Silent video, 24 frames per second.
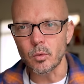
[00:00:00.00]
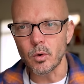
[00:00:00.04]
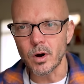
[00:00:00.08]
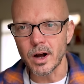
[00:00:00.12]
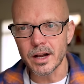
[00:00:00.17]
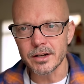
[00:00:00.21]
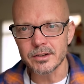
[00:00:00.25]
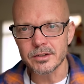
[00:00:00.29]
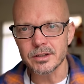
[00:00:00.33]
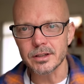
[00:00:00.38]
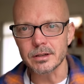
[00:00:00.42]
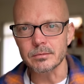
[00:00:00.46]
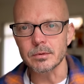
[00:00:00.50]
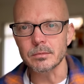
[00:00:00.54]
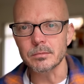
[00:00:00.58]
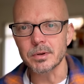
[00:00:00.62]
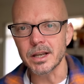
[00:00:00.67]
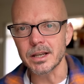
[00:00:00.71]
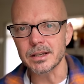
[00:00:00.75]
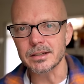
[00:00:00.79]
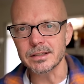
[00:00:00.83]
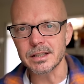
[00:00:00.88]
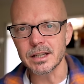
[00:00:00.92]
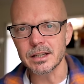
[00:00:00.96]
watch them and
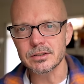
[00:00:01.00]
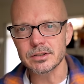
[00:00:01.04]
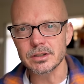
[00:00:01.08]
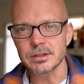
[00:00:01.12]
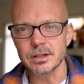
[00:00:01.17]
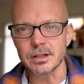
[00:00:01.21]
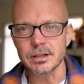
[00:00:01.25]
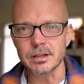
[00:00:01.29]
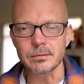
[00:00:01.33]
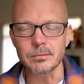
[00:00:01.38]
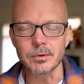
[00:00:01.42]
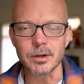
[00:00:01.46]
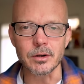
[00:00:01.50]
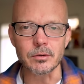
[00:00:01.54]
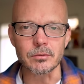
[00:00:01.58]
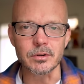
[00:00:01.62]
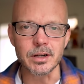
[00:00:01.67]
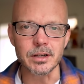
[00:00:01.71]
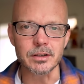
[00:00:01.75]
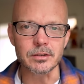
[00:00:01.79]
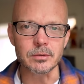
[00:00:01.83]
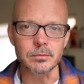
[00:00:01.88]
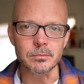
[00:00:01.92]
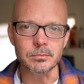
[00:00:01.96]
pay attention to them on a
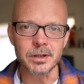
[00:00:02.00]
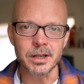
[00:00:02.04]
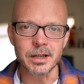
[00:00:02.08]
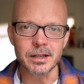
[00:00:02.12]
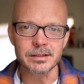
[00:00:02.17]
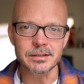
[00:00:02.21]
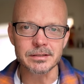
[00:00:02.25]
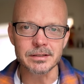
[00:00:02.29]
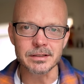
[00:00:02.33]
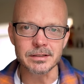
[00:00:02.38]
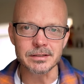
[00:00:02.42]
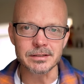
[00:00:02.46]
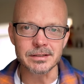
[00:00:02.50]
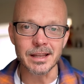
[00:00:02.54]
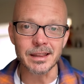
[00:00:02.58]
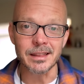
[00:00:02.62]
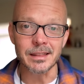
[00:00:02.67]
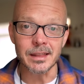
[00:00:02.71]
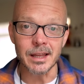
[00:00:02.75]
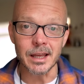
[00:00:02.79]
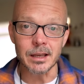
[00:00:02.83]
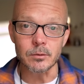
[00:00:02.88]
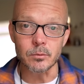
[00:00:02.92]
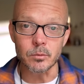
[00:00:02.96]
regular basis,
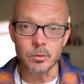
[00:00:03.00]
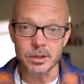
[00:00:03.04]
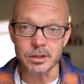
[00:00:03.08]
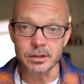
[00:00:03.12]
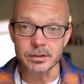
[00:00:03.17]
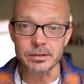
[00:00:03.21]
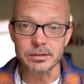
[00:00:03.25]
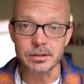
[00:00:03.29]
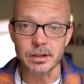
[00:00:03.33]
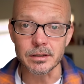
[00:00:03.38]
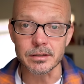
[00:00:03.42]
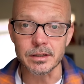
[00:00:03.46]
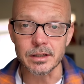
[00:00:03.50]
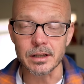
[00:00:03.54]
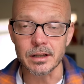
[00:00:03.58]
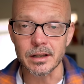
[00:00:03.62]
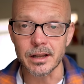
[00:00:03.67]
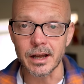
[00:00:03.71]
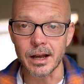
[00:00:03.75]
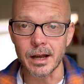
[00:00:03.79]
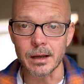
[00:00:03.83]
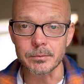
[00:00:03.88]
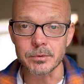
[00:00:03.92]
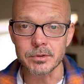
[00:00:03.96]
they will start to
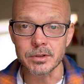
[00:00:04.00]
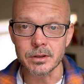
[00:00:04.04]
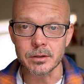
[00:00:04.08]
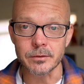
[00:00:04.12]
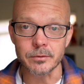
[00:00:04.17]
collapse.